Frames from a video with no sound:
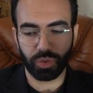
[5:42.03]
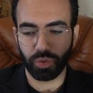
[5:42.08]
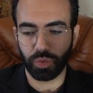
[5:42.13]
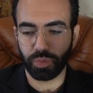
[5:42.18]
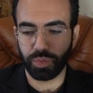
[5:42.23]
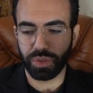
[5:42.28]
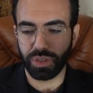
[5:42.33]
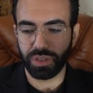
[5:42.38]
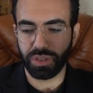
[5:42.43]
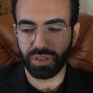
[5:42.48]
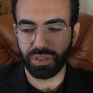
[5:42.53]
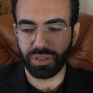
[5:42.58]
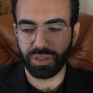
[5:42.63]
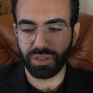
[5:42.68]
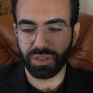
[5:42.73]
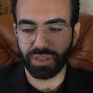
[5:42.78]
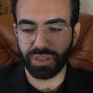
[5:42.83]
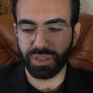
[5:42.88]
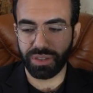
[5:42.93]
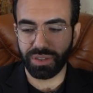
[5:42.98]

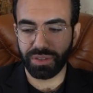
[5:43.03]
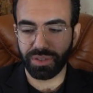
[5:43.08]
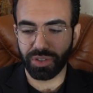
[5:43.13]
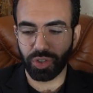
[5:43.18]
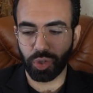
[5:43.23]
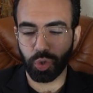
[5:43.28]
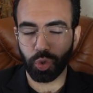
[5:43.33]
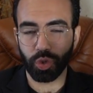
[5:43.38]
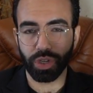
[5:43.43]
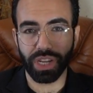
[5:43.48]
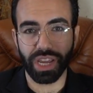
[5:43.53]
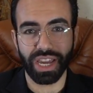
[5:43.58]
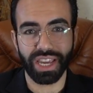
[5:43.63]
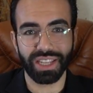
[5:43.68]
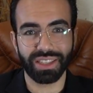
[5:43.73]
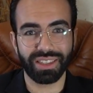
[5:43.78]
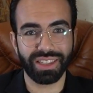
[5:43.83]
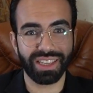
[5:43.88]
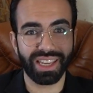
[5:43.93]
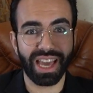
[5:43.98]
be
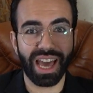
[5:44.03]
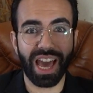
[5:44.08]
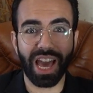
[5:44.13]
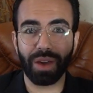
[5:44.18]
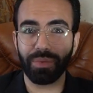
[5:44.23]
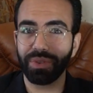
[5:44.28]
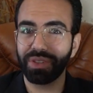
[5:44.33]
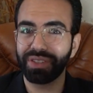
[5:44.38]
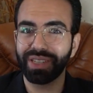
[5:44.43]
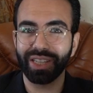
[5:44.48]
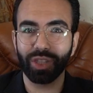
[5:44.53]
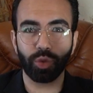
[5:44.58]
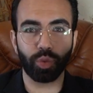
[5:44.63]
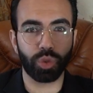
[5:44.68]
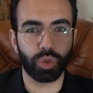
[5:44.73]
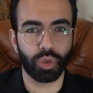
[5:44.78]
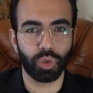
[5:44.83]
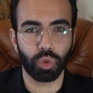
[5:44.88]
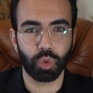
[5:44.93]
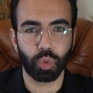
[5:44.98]
creating habits that
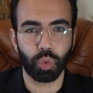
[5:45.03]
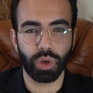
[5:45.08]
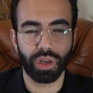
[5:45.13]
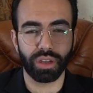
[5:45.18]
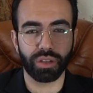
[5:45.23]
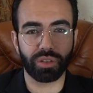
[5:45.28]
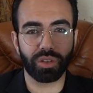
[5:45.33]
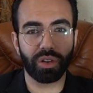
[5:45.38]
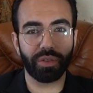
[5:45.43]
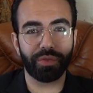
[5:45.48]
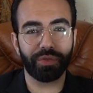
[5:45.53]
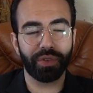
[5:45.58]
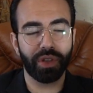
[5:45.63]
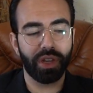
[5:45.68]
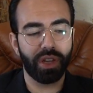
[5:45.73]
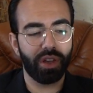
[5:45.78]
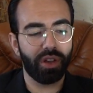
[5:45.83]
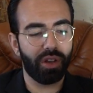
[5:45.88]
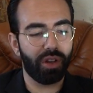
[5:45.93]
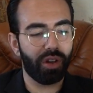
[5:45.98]
we don't want, of
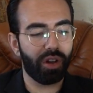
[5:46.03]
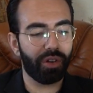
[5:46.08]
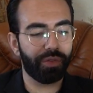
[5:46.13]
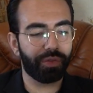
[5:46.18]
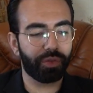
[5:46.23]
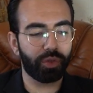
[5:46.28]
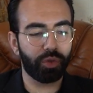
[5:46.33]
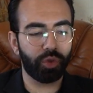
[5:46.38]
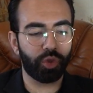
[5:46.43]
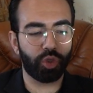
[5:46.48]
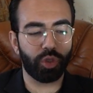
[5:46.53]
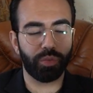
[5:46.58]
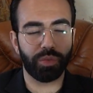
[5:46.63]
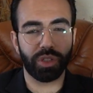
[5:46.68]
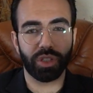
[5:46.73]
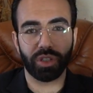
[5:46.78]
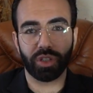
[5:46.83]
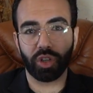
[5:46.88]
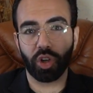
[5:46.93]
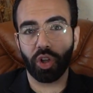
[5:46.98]

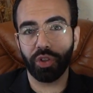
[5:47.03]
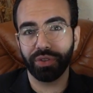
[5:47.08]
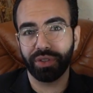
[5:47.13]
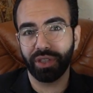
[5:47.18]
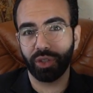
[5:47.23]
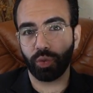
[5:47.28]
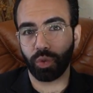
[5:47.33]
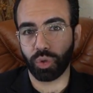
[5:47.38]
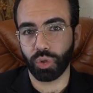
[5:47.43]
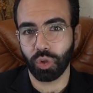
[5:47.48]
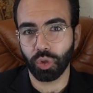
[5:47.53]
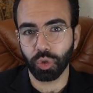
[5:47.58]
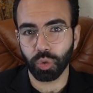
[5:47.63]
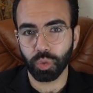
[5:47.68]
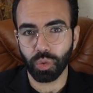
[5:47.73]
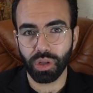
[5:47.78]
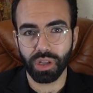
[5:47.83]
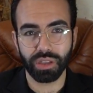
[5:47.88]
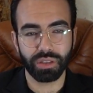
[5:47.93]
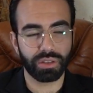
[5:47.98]
consuming content we don't
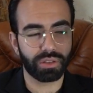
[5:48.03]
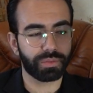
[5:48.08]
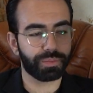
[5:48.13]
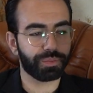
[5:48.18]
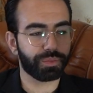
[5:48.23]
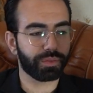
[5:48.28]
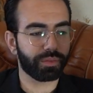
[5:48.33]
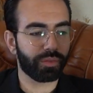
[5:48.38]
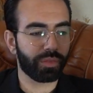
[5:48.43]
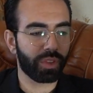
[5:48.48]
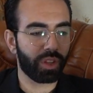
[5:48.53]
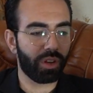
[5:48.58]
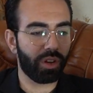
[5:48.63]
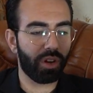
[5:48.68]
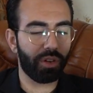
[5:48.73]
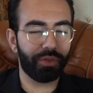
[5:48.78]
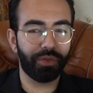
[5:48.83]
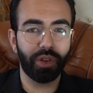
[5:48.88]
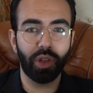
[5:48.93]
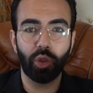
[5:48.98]
want,
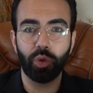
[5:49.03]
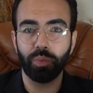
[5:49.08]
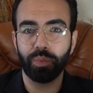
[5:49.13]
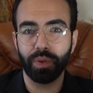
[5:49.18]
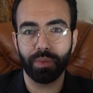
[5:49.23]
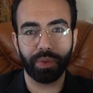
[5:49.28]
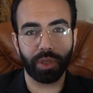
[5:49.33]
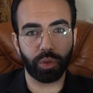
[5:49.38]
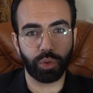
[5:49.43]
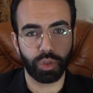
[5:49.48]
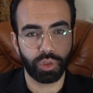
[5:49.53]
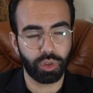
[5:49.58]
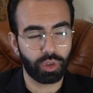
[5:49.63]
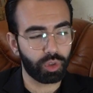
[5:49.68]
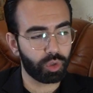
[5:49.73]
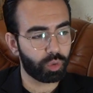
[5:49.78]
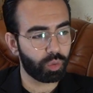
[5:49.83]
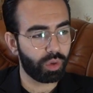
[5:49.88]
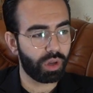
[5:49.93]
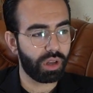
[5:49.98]
of following people we
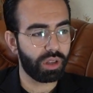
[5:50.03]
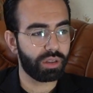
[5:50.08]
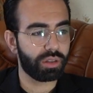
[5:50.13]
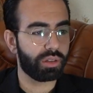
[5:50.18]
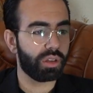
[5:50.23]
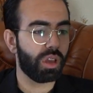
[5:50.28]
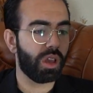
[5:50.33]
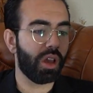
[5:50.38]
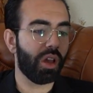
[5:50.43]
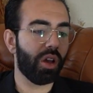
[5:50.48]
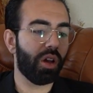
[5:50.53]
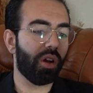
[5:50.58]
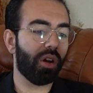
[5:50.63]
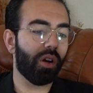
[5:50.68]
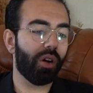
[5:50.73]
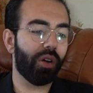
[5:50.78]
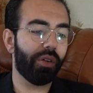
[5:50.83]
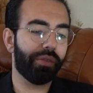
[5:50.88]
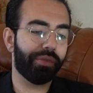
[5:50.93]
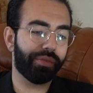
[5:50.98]
don't want,
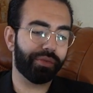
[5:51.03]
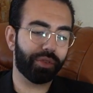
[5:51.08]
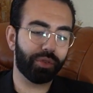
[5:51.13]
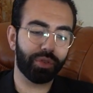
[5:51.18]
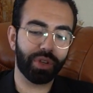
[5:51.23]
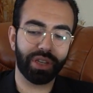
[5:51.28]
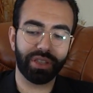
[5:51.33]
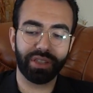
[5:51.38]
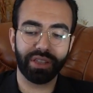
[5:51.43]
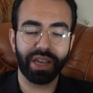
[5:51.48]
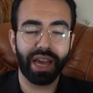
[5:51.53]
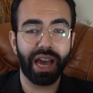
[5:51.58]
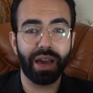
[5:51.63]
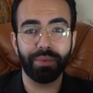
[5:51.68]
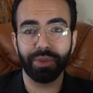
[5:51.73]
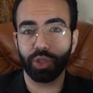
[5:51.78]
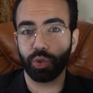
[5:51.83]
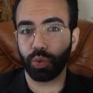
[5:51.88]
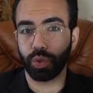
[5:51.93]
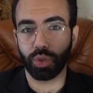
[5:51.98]
of creating
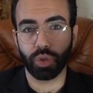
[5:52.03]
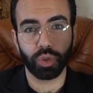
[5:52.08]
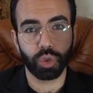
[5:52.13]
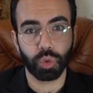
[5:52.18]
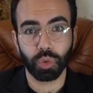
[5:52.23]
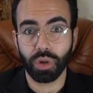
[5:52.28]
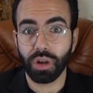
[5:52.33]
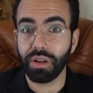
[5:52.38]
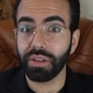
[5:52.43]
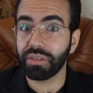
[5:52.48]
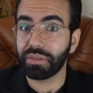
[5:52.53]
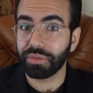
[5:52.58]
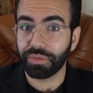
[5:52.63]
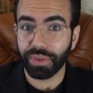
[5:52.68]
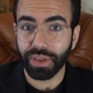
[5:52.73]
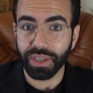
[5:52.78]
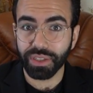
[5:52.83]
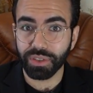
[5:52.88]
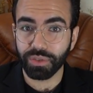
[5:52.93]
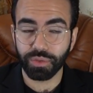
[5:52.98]
habits we don't want,
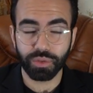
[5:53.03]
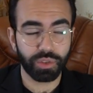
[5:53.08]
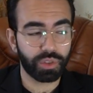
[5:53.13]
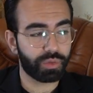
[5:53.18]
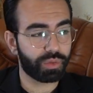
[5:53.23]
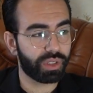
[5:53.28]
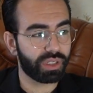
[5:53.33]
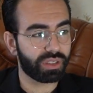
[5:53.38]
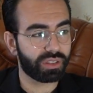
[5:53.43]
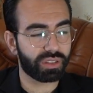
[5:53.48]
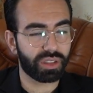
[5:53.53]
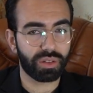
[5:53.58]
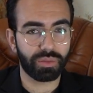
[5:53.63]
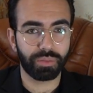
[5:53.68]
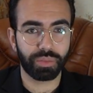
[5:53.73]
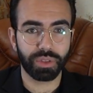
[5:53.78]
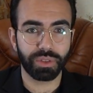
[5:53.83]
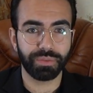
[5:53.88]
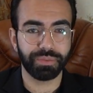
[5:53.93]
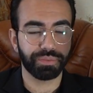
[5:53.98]
fast food, for
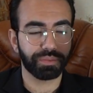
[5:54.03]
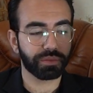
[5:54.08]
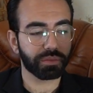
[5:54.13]
example.